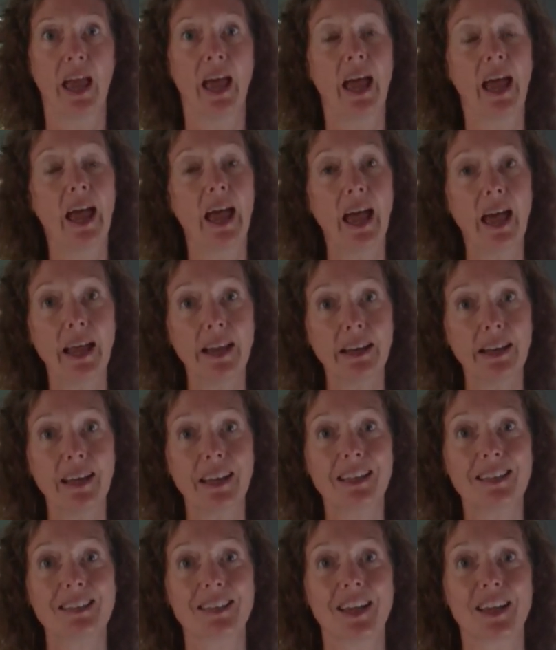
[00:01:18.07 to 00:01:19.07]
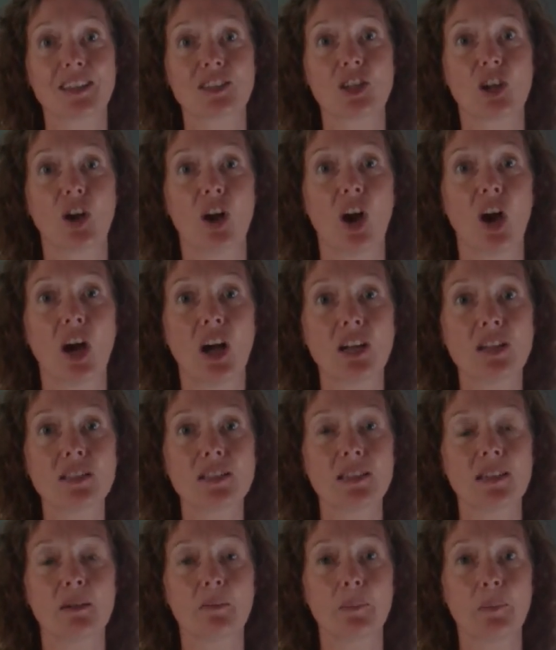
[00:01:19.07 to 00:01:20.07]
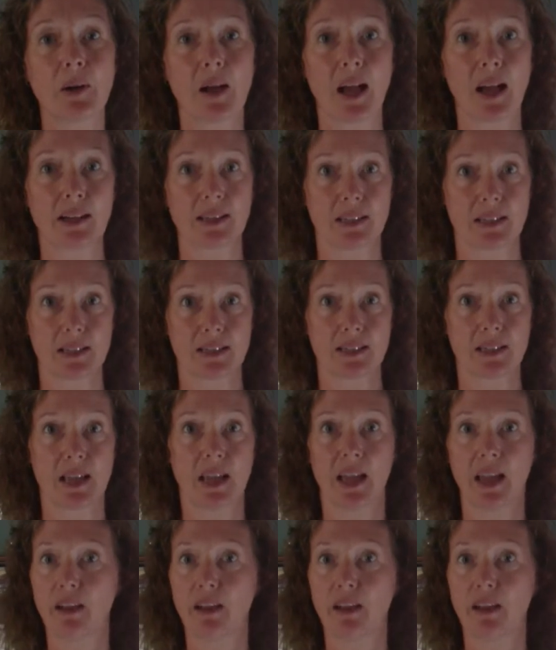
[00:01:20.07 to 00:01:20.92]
and it takes constant practice.